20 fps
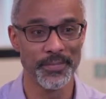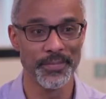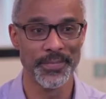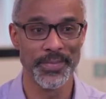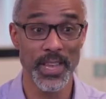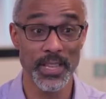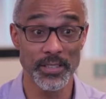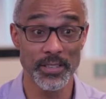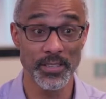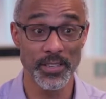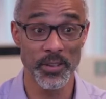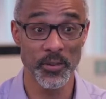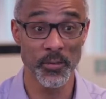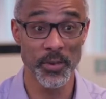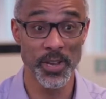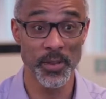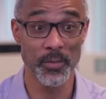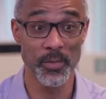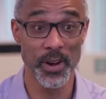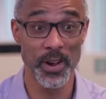that's gonna
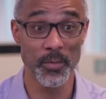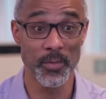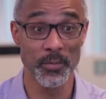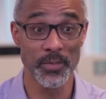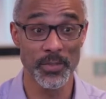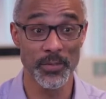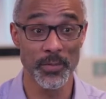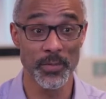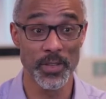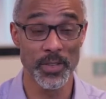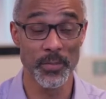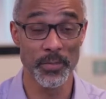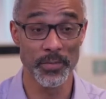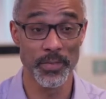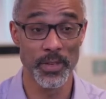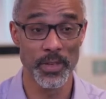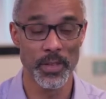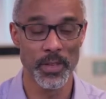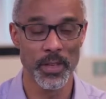create problems for them.